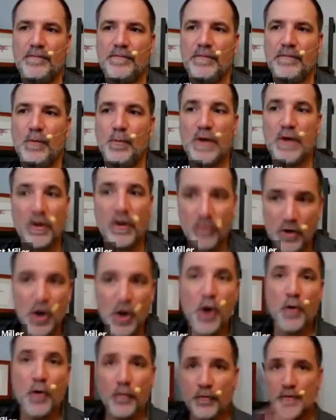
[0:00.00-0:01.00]
We don't
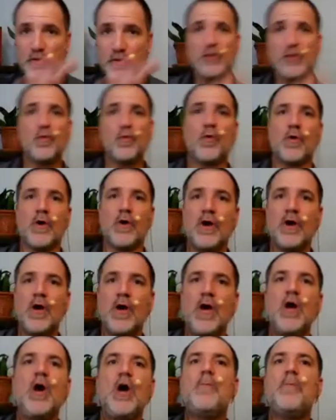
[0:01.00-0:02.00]
know for sure,
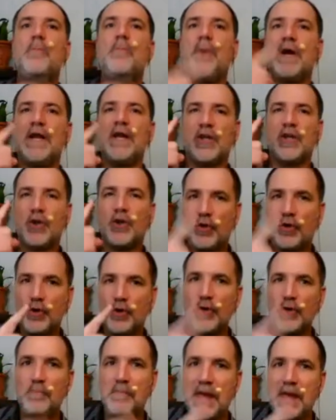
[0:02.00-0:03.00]
but it
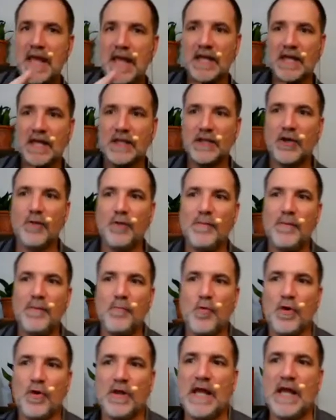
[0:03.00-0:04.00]
could make it a little bit
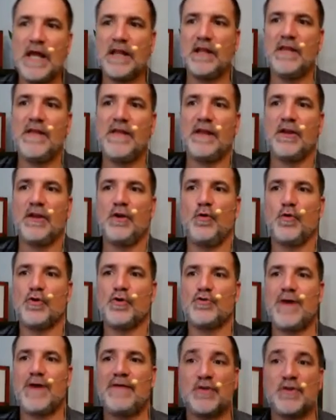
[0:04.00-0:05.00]
more likely that Lenore
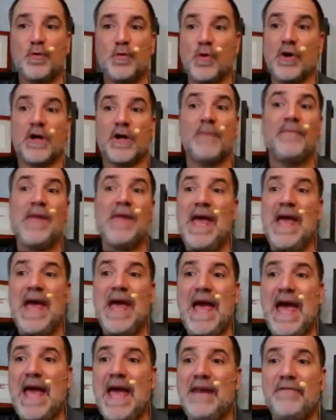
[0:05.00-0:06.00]
drives to work.
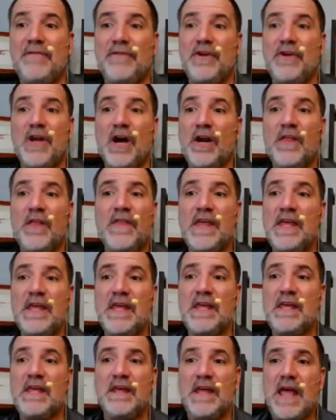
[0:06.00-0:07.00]
And if none of
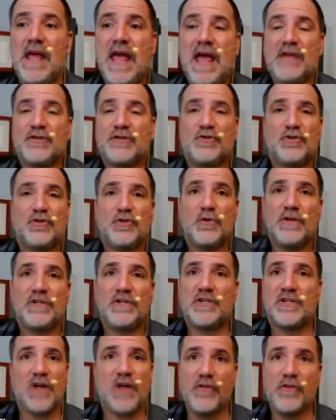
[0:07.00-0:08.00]
the answer
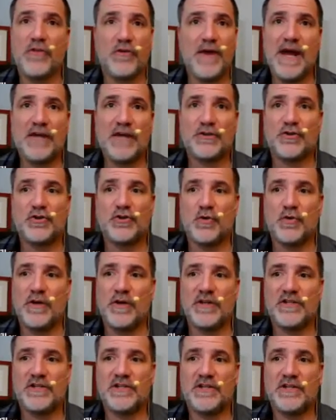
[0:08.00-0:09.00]
choices, other answer
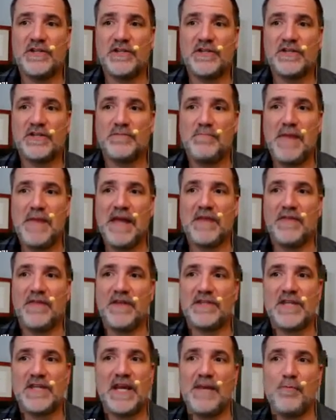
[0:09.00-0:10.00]
choices, make
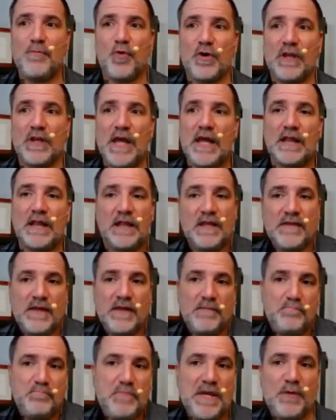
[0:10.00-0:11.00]
this any more likely,
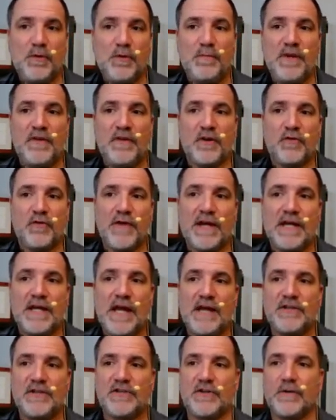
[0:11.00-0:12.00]
then B would be the correct
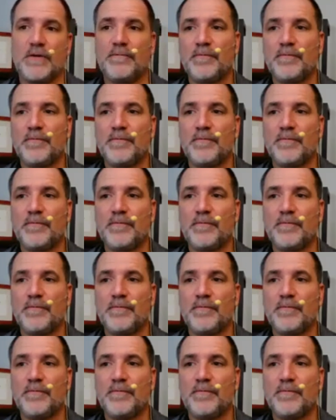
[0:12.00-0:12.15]
answer.